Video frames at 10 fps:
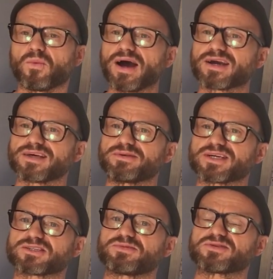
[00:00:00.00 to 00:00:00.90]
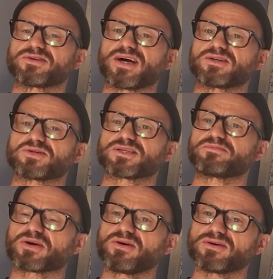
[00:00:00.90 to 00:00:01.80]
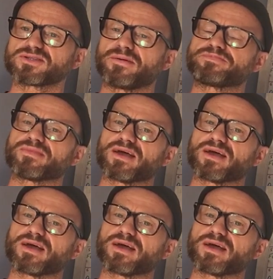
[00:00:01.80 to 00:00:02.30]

Why can they be detrimental to your hairdressing? Because